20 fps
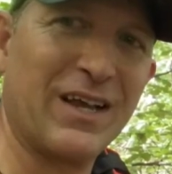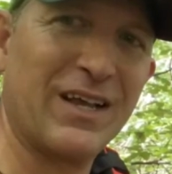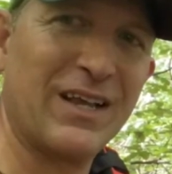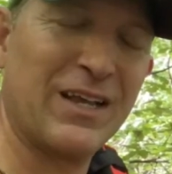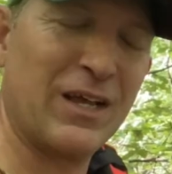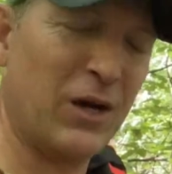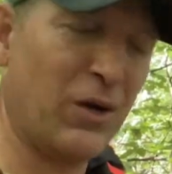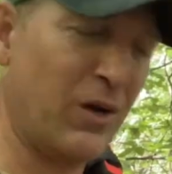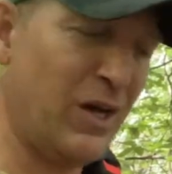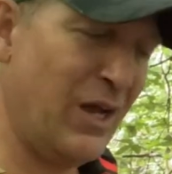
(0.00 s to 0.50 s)

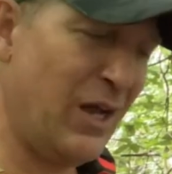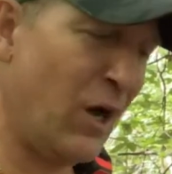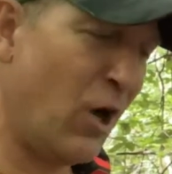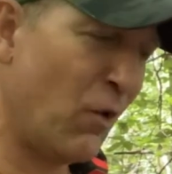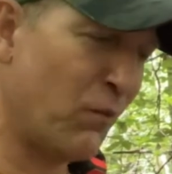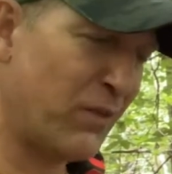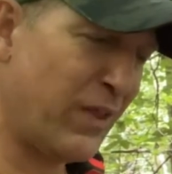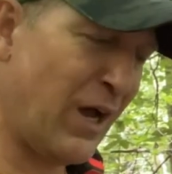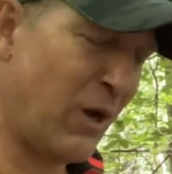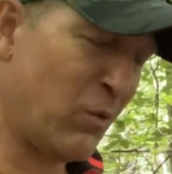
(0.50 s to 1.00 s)
So
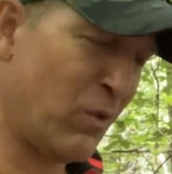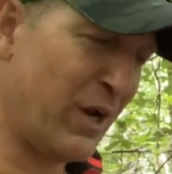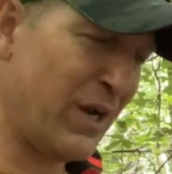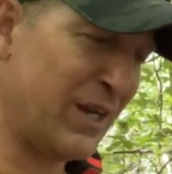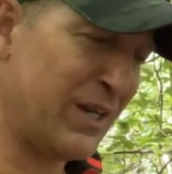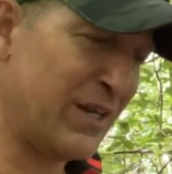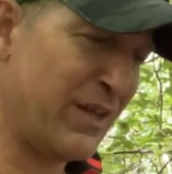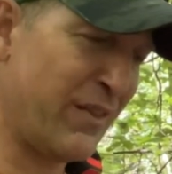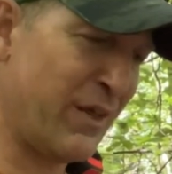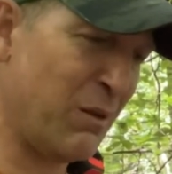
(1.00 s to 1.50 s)
hopefully I'll run
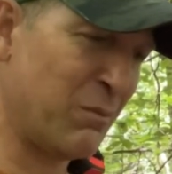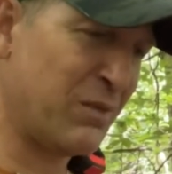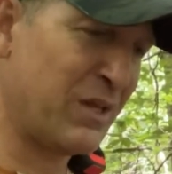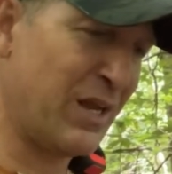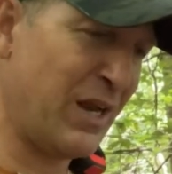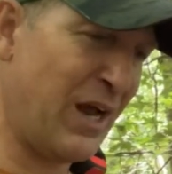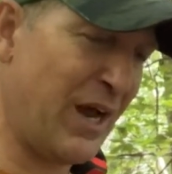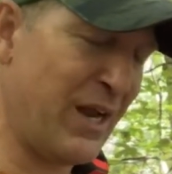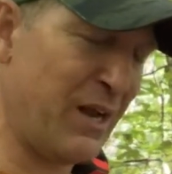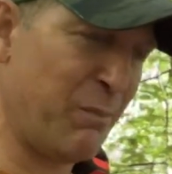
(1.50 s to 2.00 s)
into them
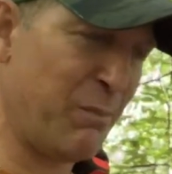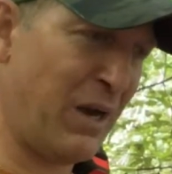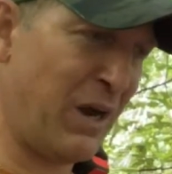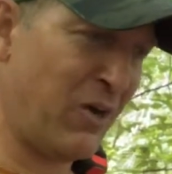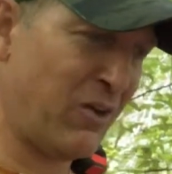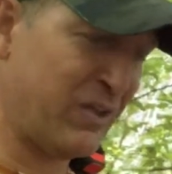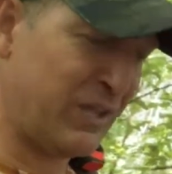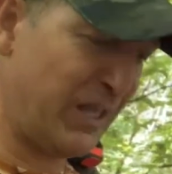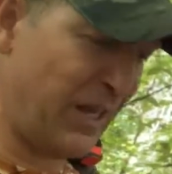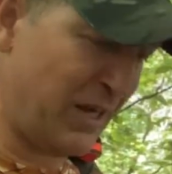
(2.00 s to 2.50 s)
tonight at
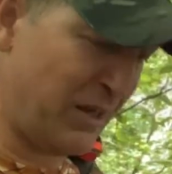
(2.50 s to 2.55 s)
Bear's Den.